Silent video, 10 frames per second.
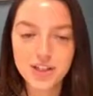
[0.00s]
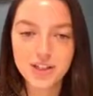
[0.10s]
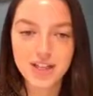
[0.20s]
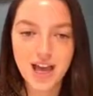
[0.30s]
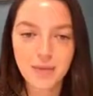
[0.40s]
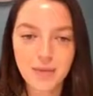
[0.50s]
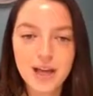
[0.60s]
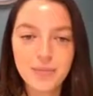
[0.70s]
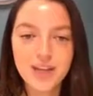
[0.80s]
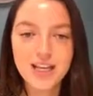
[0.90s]
matches tab
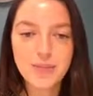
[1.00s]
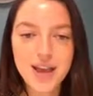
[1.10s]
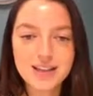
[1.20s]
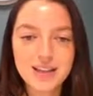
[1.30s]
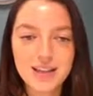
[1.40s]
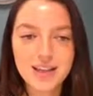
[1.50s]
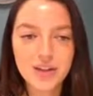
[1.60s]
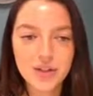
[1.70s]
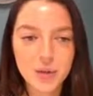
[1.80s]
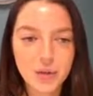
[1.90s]
is basically
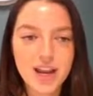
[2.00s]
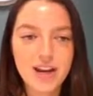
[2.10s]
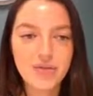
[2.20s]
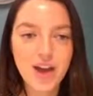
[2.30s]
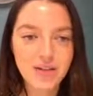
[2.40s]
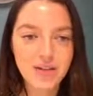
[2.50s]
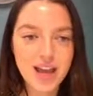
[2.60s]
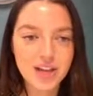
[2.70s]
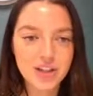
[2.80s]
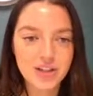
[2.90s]
going to screen
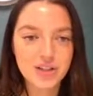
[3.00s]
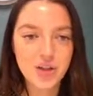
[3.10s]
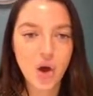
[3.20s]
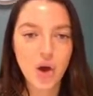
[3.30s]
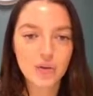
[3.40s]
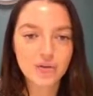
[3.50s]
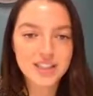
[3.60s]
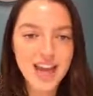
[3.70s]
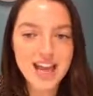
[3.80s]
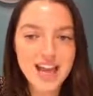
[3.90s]
variations of
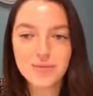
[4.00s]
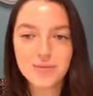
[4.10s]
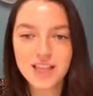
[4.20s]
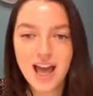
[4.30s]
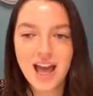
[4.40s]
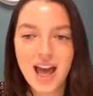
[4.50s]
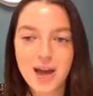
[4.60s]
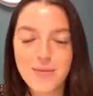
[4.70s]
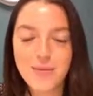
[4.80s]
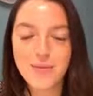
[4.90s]
names
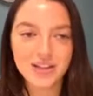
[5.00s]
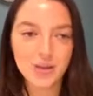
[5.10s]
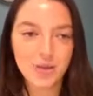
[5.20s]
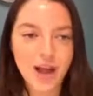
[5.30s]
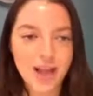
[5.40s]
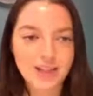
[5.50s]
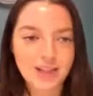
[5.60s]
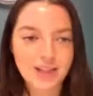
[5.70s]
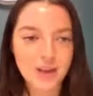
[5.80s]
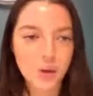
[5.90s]
and
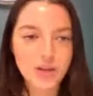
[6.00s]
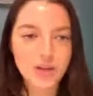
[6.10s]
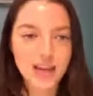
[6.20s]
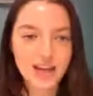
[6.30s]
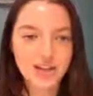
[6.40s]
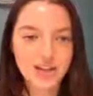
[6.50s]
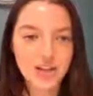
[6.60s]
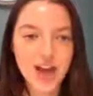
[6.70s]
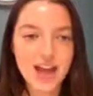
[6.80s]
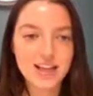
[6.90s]
addresses. And what you can
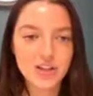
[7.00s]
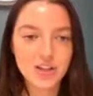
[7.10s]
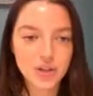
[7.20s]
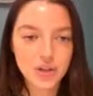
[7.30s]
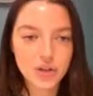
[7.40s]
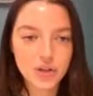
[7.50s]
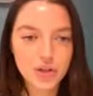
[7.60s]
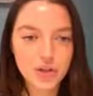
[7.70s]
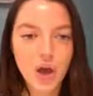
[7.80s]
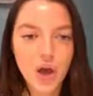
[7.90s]
do then is
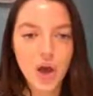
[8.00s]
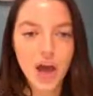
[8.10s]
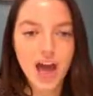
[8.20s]
choose